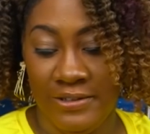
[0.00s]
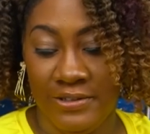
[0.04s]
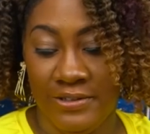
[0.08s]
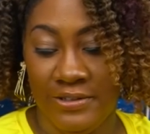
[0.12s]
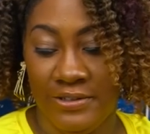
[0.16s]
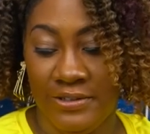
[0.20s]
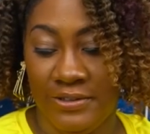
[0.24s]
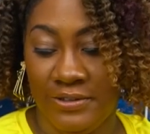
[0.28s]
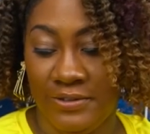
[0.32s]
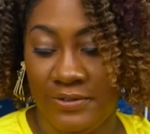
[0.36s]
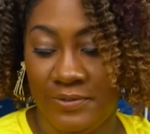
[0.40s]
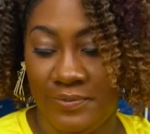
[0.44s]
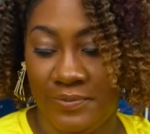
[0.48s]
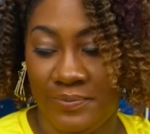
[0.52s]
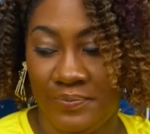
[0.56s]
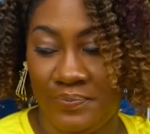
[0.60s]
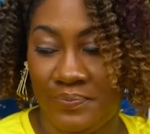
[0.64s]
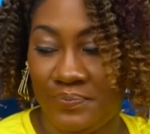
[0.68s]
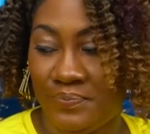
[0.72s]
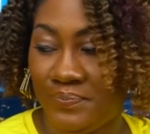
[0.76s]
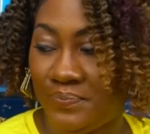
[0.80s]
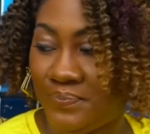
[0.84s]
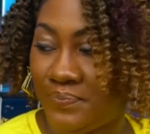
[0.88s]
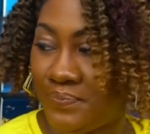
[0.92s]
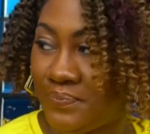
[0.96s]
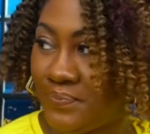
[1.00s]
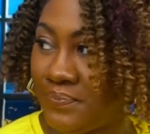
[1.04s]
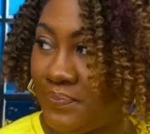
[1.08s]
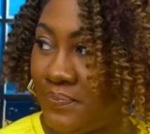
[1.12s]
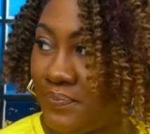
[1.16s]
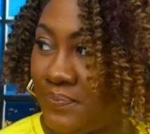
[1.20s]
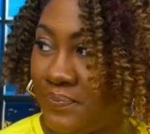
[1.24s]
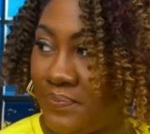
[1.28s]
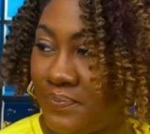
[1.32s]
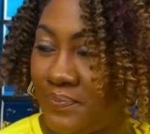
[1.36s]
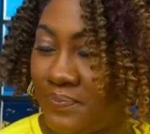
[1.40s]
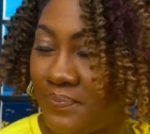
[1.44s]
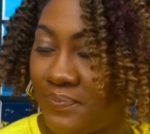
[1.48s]

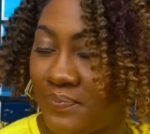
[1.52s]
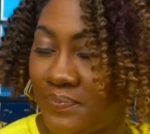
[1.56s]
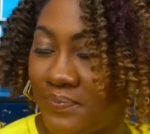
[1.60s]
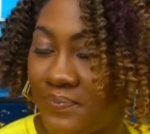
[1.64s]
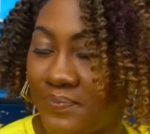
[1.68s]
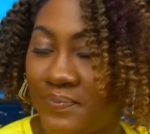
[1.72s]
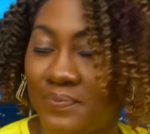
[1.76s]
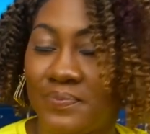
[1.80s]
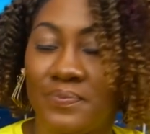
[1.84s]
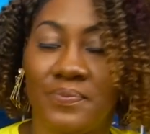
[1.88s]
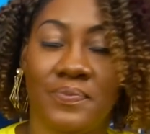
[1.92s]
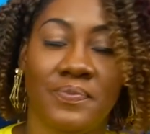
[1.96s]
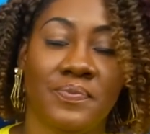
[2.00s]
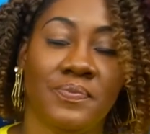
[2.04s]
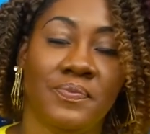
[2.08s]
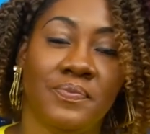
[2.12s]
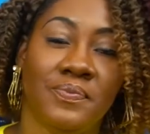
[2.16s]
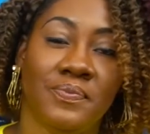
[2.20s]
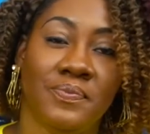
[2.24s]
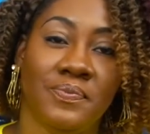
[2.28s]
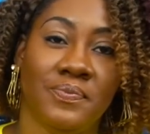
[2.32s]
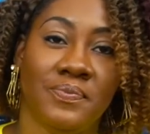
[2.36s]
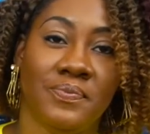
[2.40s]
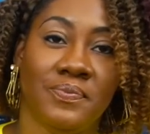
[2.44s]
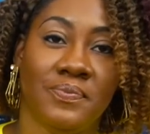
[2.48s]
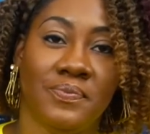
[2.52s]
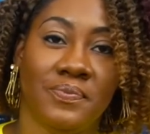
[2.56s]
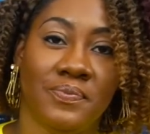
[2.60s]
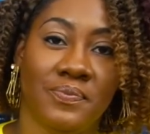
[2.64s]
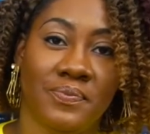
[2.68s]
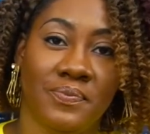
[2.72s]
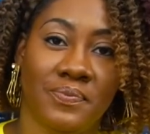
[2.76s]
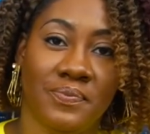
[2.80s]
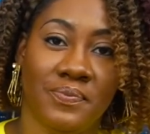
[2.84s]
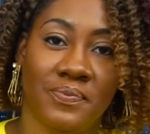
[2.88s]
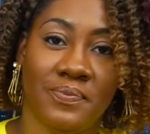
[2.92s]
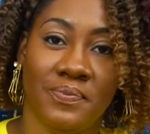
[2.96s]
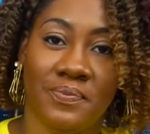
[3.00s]

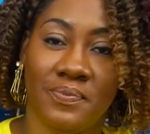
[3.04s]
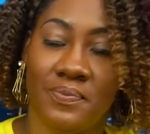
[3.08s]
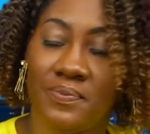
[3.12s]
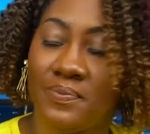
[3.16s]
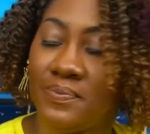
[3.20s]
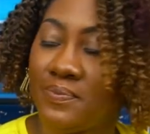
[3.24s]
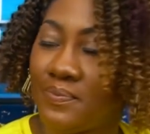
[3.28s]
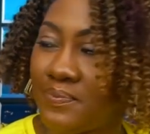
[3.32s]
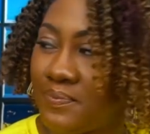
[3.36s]
(not speaking)